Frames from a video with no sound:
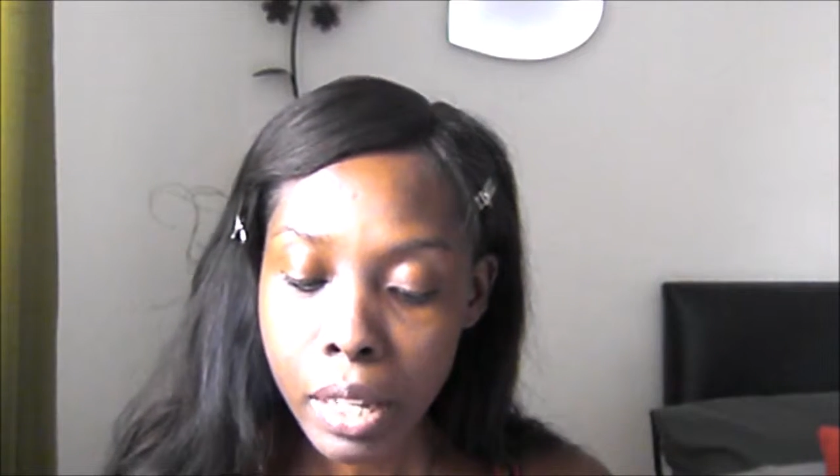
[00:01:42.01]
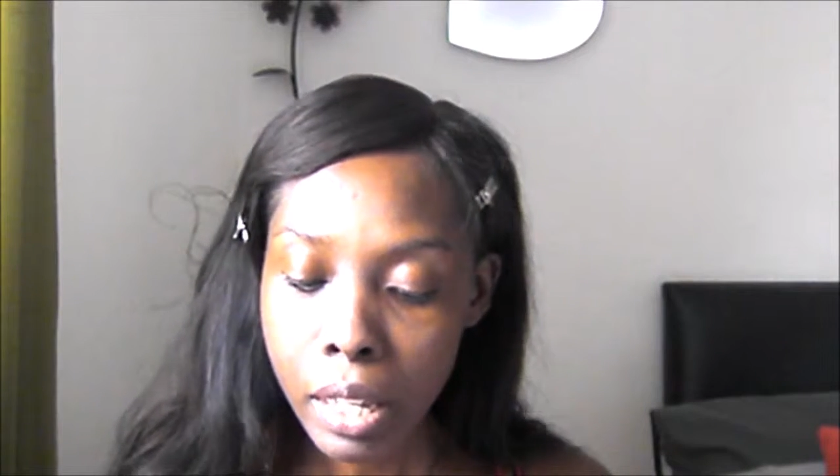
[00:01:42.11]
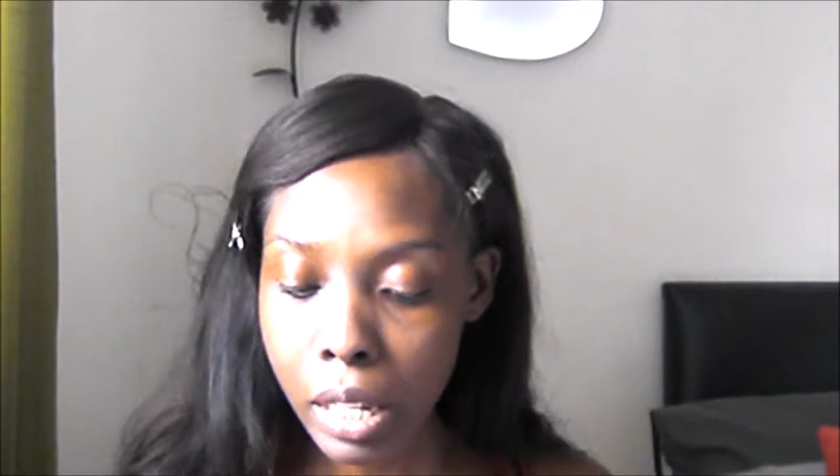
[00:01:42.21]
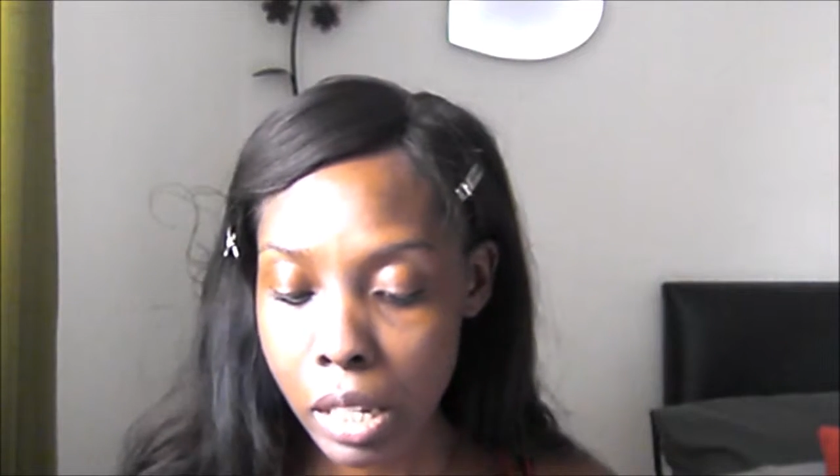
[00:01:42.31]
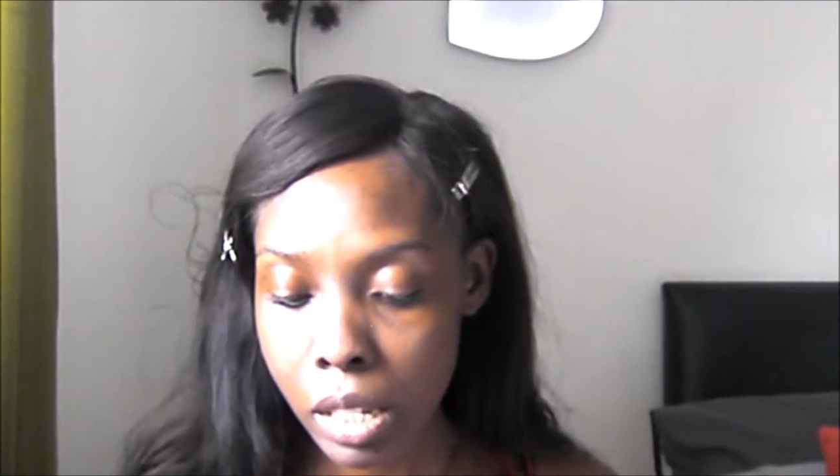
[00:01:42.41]

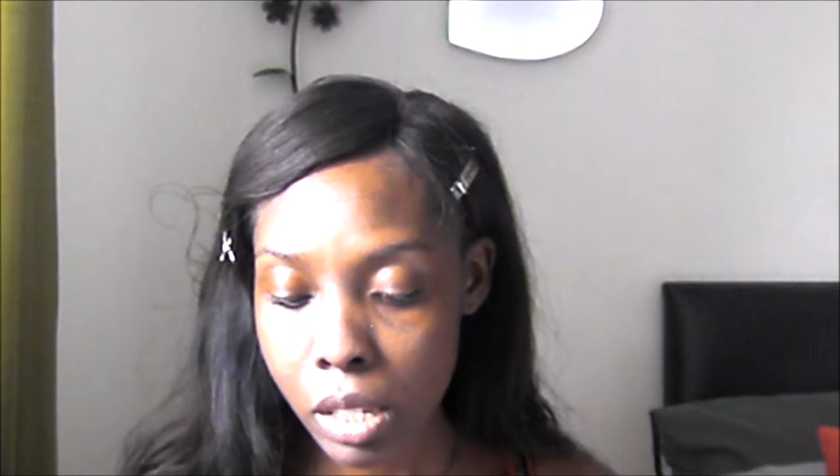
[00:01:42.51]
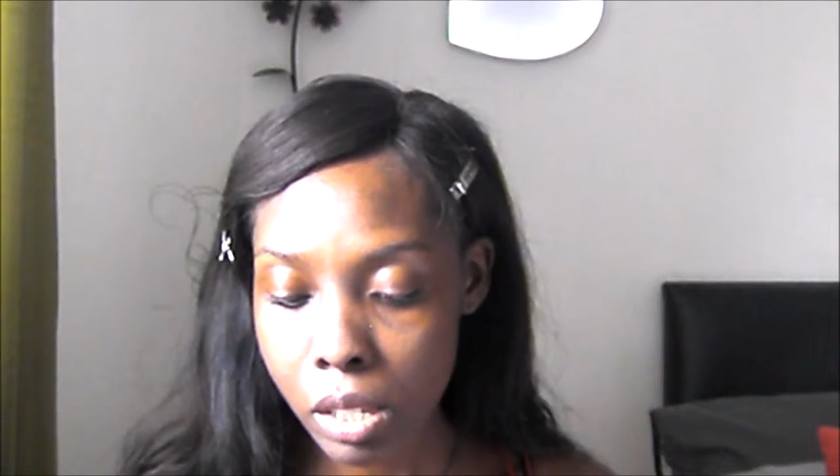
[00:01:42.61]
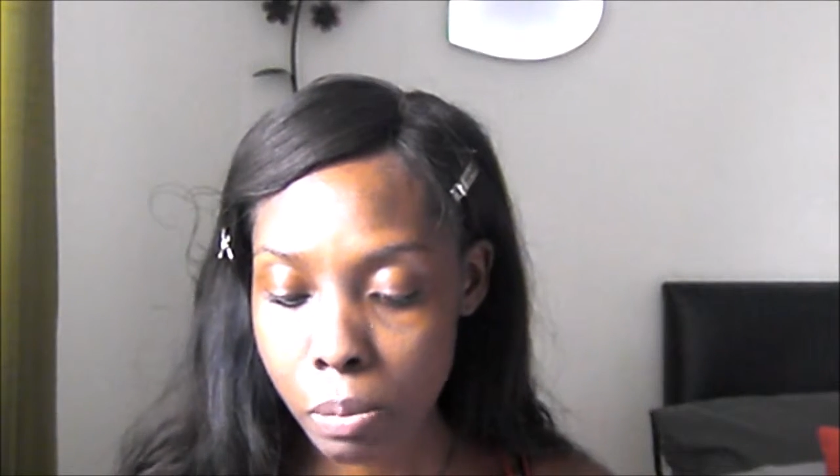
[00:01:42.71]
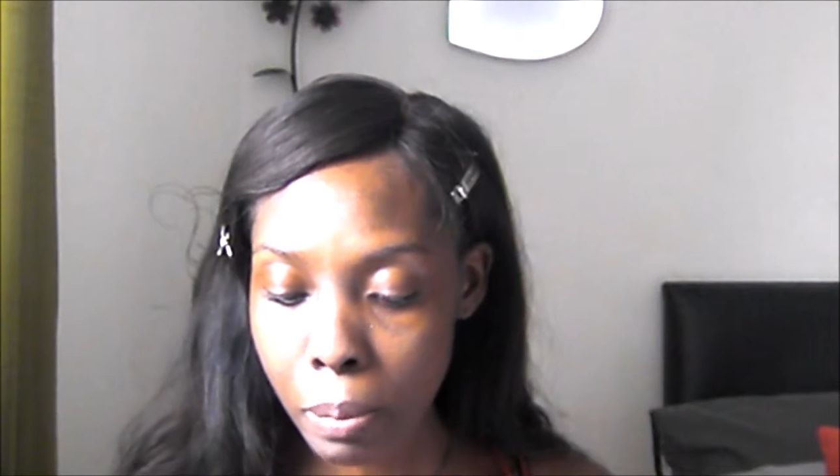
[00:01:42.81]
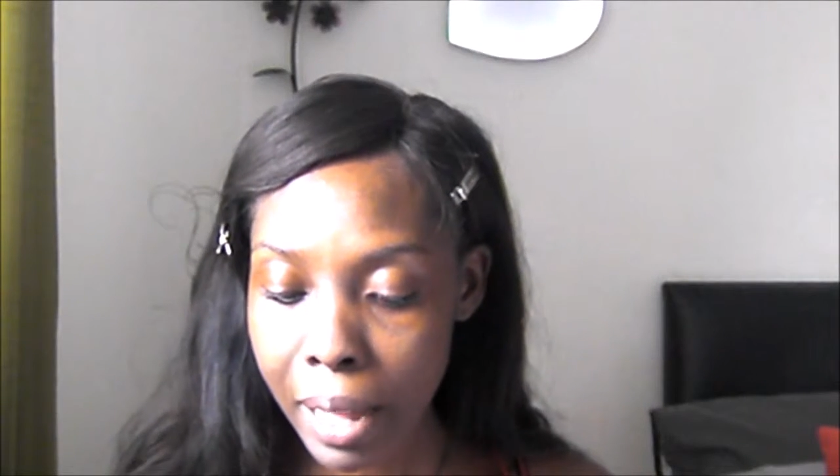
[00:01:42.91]

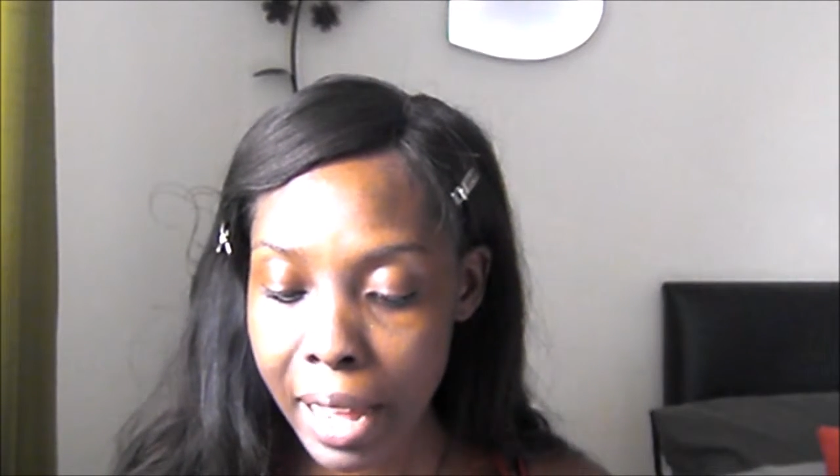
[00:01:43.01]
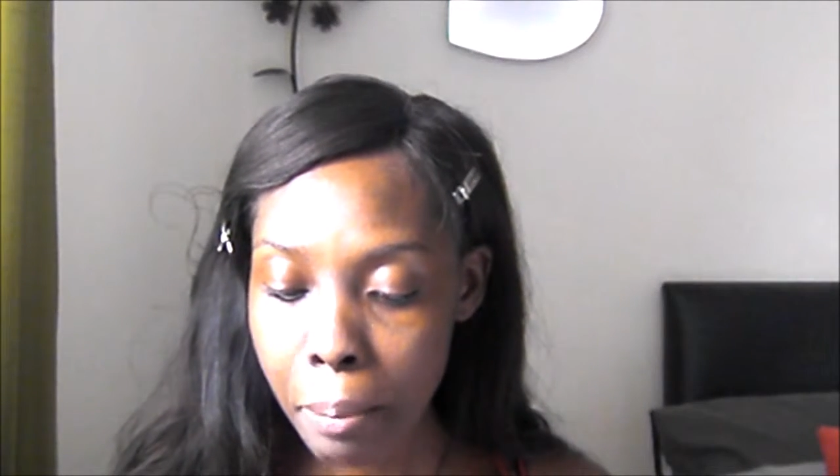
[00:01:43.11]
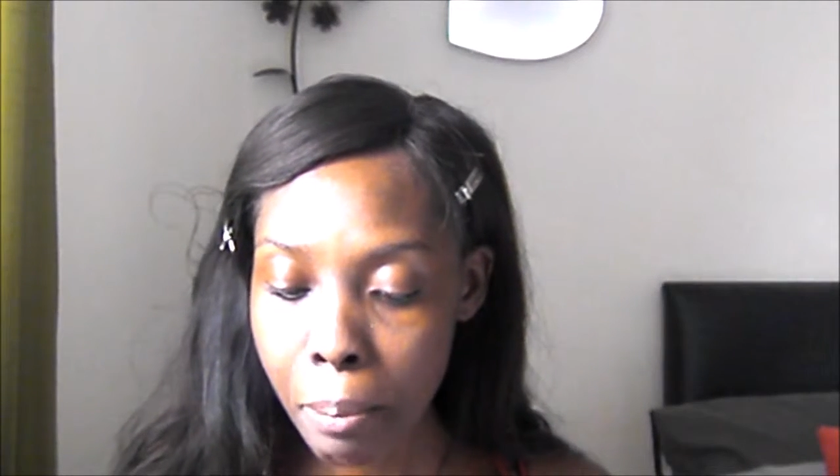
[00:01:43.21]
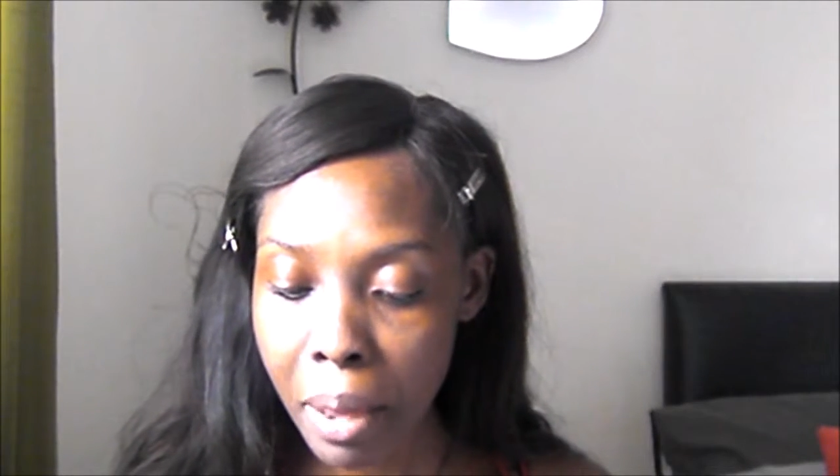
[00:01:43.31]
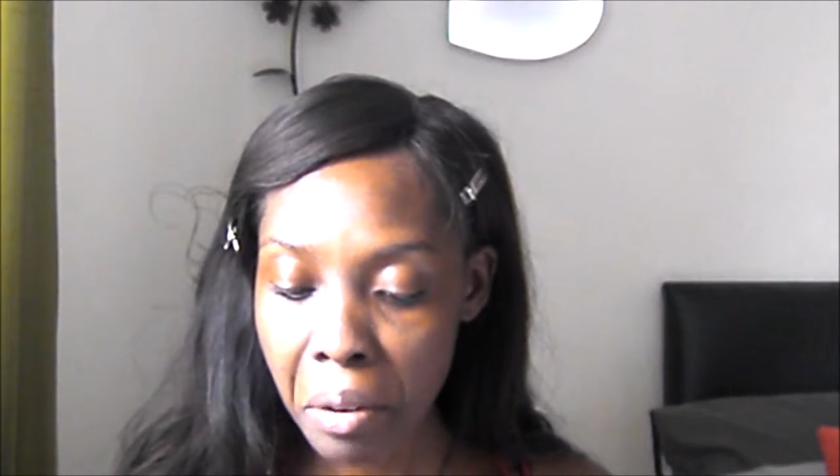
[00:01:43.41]
is by
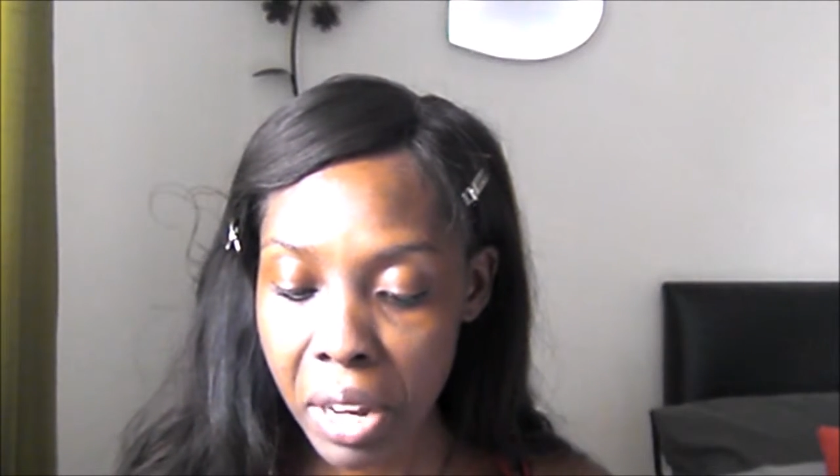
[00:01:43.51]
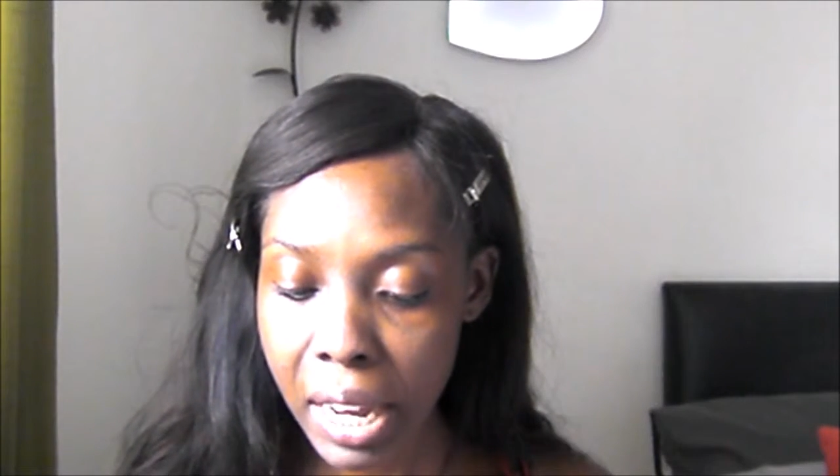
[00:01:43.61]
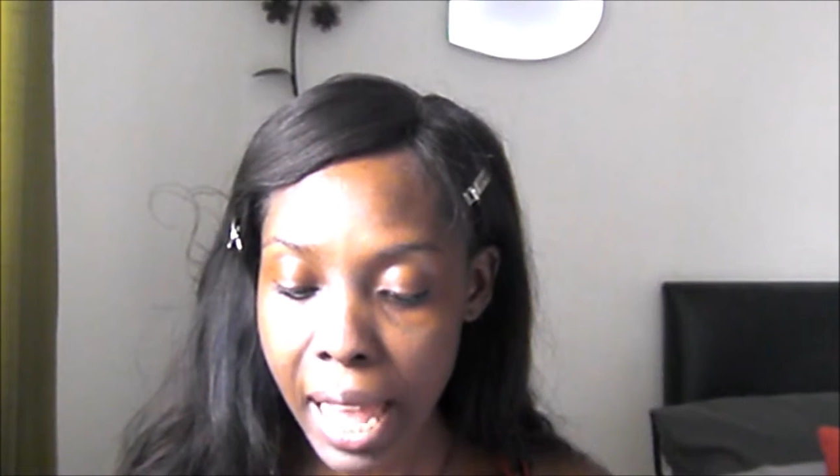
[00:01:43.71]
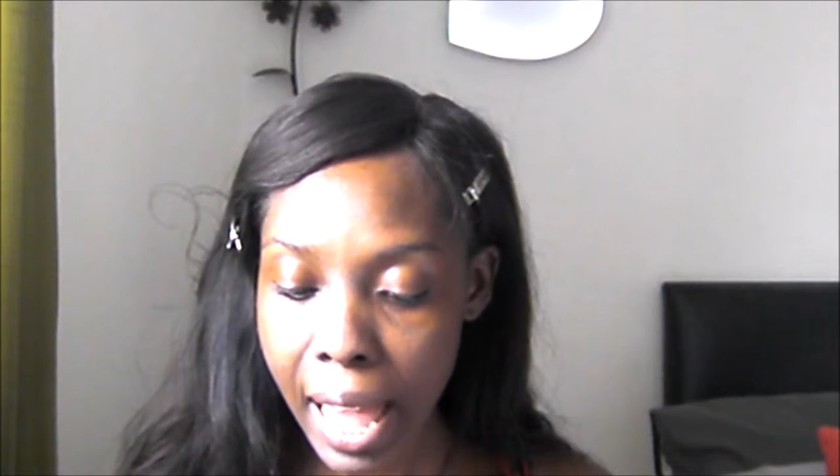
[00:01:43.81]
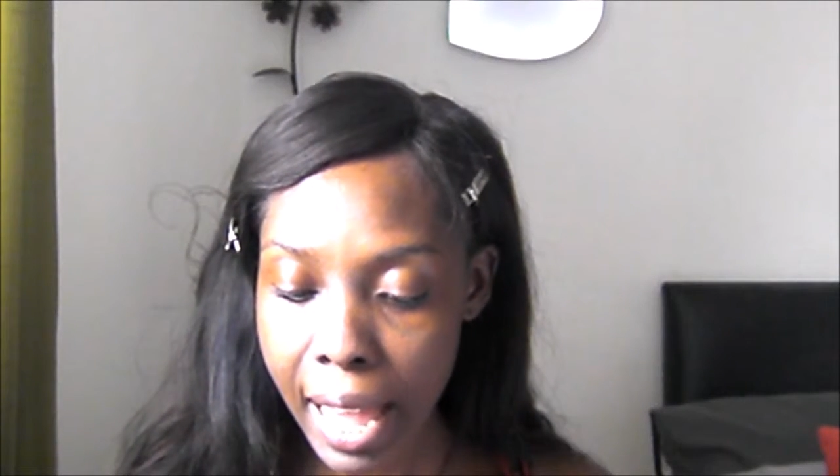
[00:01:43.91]
Mary
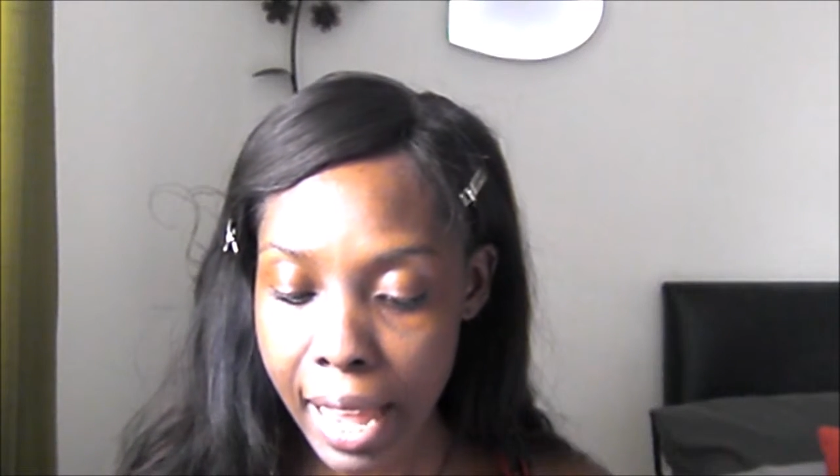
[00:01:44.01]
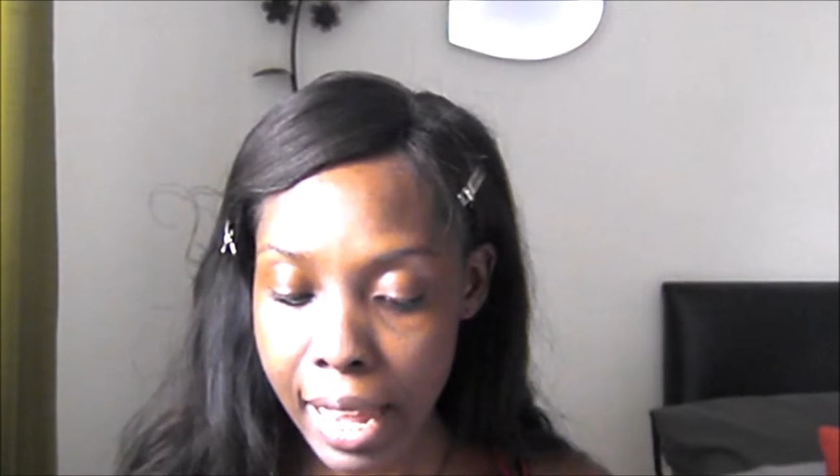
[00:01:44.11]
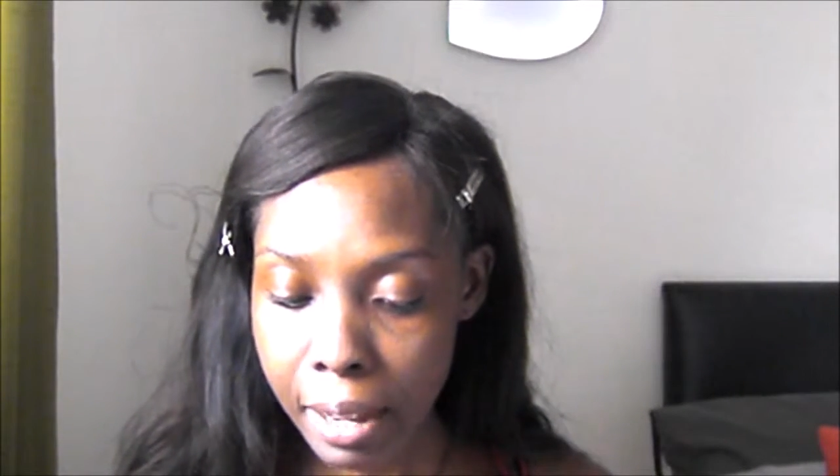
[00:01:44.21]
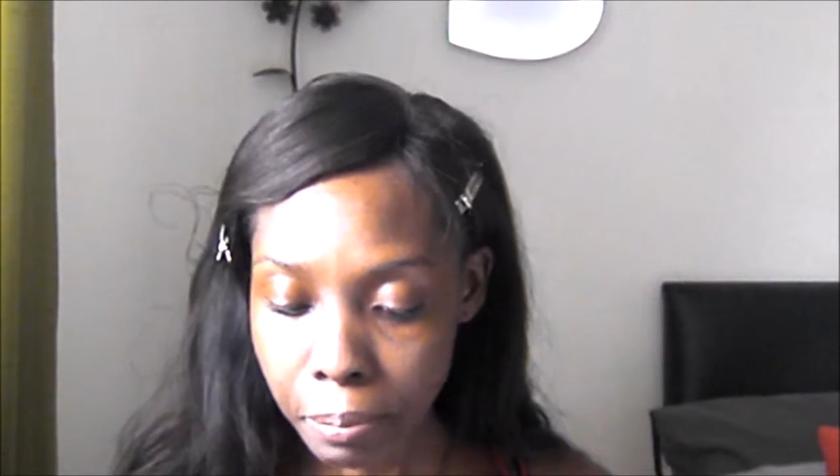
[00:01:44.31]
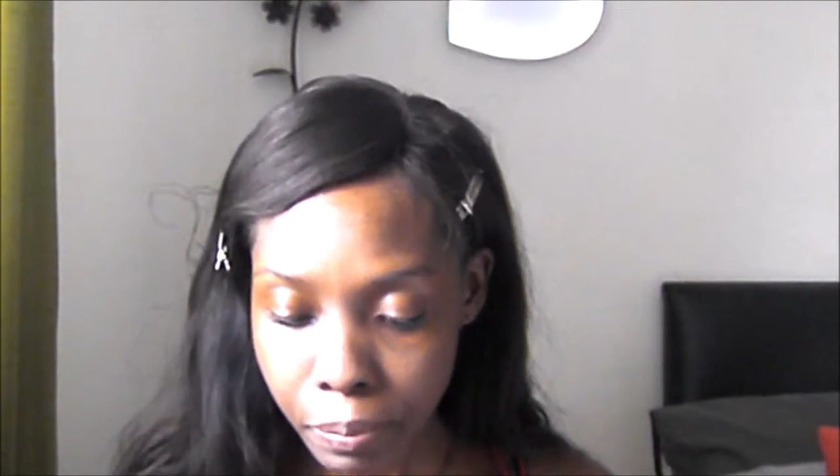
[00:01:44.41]

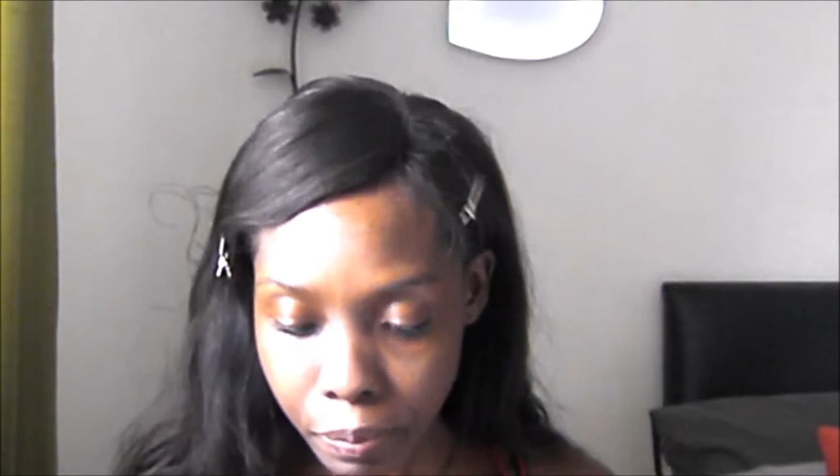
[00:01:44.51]
Kay.